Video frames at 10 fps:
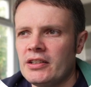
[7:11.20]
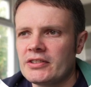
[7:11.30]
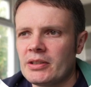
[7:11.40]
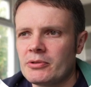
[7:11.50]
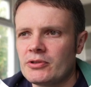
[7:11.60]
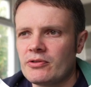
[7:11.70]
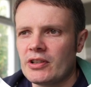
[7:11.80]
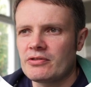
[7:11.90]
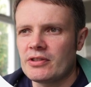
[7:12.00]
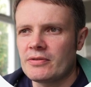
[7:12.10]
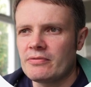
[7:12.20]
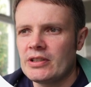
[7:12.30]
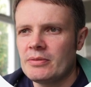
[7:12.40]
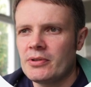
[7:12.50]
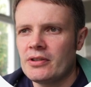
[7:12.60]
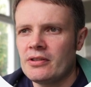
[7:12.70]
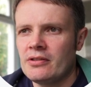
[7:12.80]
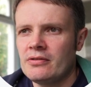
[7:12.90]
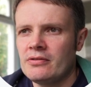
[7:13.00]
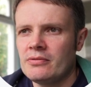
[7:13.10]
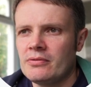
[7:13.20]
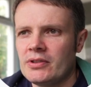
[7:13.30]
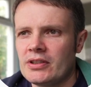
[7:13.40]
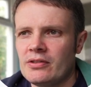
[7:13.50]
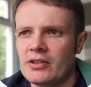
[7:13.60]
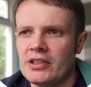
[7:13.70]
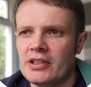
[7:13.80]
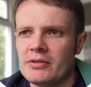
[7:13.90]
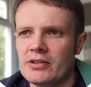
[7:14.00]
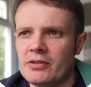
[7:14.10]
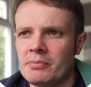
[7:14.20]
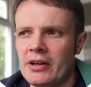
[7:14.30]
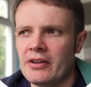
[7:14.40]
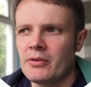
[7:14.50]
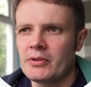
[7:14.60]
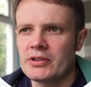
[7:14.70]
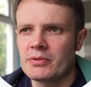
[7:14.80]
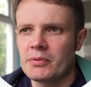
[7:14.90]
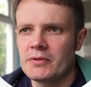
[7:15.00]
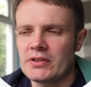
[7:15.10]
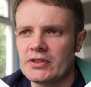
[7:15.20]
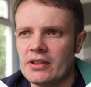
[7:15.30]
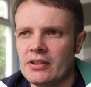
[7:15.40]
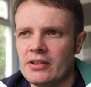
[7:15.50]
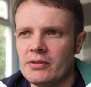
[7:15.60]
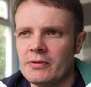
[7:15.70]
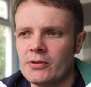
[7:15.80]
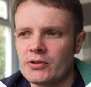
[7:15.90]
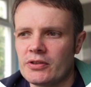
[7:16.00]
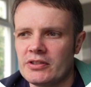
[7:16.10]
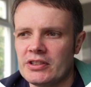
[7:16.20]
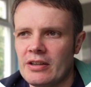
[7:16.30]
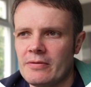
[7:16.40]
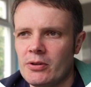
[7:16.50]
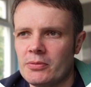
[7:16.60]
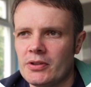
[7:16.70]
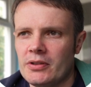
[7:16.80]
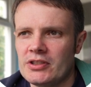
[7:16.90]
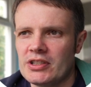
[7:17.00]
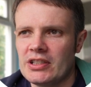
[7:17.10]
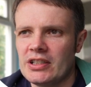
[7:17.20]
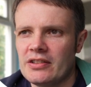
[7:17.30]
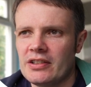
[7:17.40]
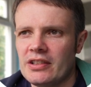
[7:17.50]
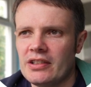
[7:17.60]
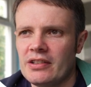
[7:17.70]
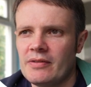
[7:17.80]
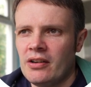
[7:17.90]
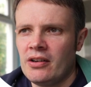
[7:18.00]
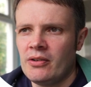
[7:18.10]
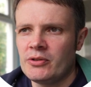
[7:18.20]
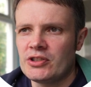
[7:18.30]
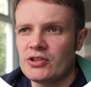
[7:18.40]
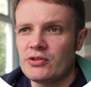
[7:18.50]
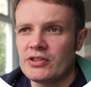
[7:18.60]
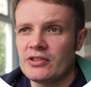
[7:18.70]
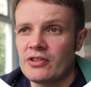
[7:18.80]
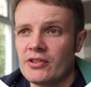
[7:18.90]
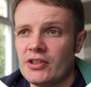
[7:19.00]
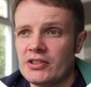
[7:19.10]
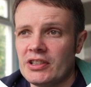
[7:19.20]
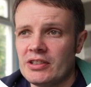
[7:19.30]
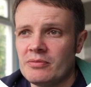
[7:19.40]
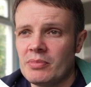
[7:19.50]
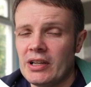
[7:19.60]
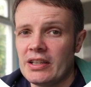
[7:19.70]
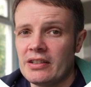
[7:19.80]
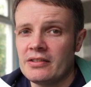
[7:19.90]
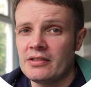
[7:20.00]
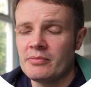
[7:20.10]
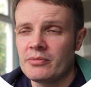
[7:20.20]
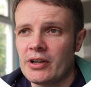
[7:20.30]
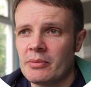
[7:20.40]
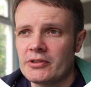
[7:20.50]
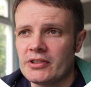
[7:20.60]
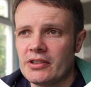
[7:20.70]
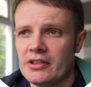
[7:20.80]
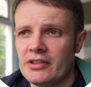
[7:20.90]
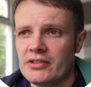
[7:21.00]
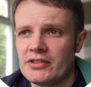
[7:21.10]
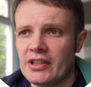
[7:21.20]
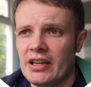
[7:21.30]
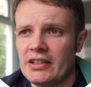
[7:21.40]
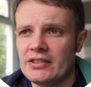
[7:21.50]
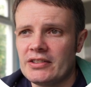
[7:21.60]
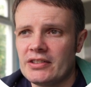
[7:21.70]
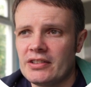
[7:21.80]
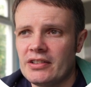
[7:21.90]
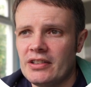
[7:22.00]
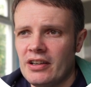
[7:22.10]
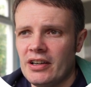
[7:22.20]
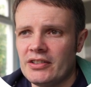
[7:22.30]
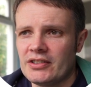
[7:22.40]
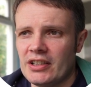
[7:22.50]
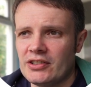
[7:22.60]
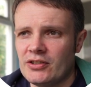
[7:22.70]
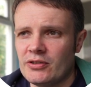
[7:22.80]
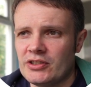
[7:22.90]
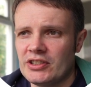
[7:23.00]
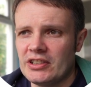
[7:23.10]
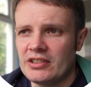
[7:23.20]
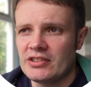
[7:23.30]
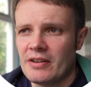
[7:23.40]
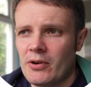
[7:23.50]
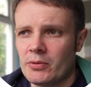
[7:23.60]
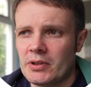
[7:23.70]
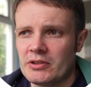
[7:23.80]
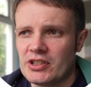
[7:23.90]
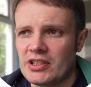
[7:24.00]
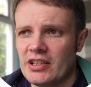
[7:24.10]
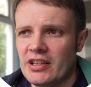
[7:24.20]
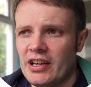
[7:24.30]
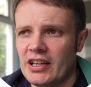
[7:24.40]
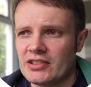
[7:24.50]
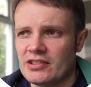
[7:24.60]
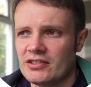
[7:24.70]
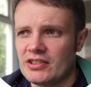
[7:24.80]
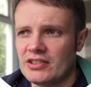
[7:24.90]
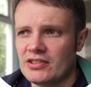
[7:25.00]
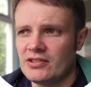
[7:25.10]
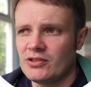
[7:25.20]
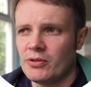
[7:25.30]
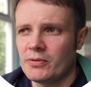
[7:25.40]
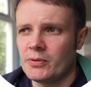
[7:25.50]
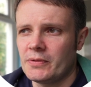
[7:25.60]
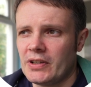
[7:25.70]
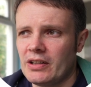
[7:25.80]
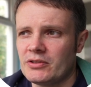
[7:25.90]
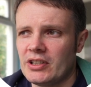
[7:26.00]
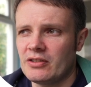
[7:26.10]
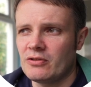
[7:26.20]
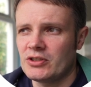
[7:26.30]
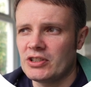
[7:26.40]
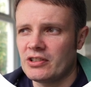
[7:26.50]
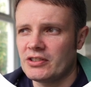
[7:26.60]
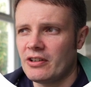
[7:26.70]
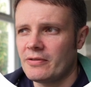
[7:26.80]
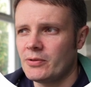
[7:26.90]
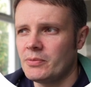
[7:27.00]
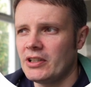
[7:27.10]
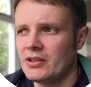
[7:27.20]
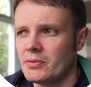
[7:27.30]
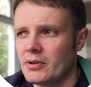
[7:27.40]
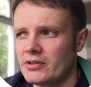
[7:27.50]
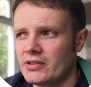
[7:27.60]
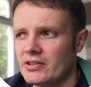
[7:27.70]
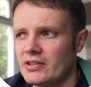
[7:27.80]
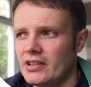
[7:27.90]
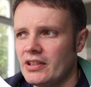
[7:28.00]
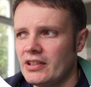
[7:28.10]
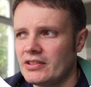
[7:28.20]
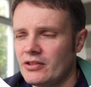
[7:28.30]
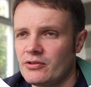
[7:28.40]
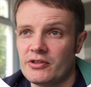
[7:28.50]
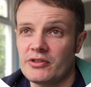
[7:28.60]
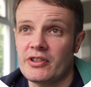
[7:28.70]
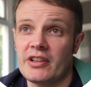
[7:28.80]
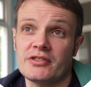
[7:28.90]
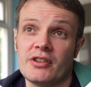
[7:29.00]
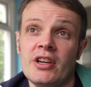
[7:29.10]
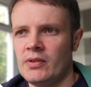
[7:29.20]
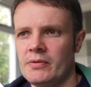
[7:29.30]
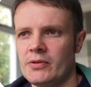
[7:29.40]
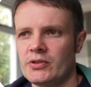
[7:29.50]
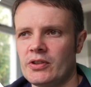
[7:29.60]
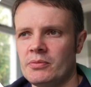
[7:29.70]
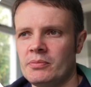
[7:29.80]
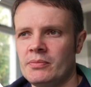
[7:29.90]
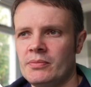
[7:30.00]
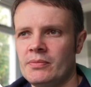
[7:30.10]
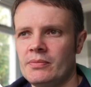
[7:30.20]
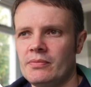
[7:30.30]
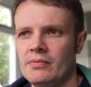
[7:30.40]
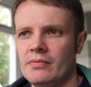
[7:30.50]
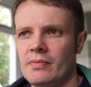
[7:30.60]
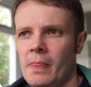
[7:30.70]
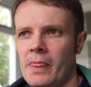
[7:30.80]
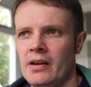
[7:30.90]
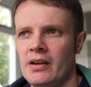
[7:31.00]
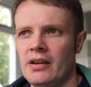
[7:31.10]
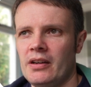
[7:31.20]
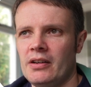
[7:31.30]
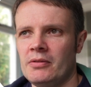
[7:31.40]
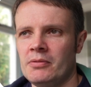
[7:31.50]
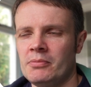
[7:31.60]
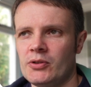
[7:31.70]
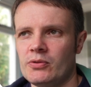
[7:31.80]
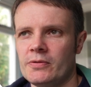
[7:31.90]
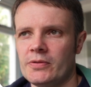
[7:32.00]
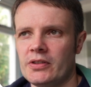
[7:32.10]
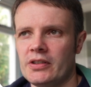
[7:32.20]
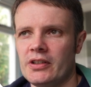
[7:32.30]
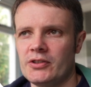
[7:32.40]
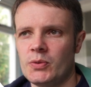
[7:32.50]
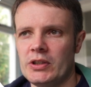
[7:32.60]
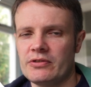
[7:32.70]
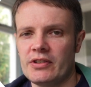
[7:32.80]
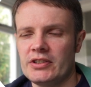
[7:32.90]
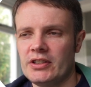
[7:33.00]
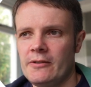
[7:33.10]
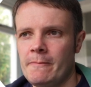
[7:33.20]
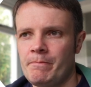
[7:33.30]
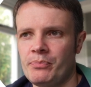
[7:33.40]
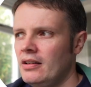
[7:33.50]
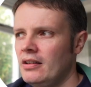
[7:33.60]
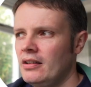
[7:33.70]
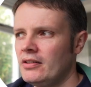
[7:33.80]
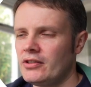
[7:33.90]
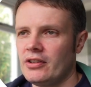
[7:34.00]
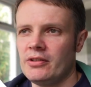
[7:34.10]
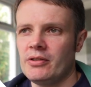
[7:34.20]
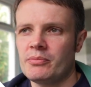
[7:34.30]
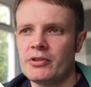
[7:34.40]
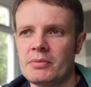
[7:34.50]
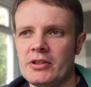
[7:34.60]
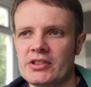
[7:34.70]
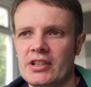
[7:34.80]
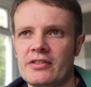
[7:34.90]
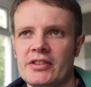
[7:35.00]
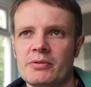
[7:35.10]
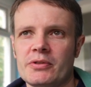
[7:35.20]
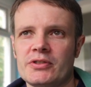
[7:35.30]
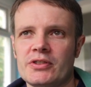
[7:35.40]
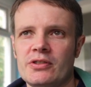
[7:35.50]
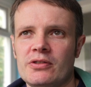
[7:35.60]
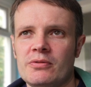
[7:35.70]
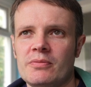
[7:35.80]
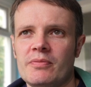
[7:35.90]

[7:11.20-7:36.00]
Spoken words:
the examples directory of the repo, we can look in here, we've got Mario, which is what we've just done. We've also got DevOps engineer there, which is using the 13 billion parameter sets. And it's saying you're a senior DevOps engineer, acting assistant, you offer with cloud technologies like Terraform, AWS, etc., etc. We've also got a model for a tweet writer. So pretty much anything you want to do,